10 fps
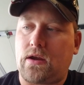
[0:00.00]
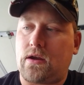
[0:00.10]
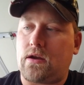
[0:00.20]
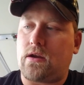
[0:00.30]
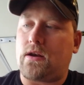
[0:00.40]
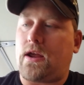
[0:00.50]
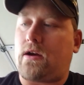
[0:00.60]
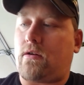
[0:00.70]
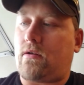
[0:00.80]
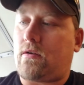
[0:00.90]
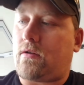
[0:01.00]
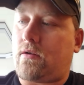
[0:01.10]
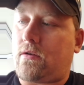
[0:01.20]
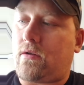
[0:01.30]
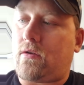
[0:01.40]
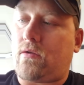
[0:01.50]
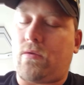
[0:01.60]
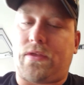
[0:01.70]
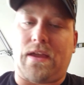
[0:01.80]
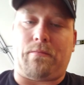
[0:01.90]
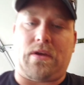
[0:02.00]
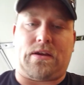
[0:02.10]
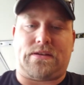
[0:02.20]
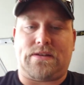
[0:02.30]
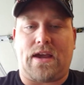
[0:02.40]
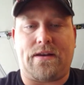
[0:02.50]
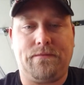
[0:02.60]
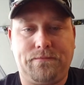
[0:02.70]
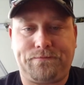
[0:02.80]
Now, with that being said,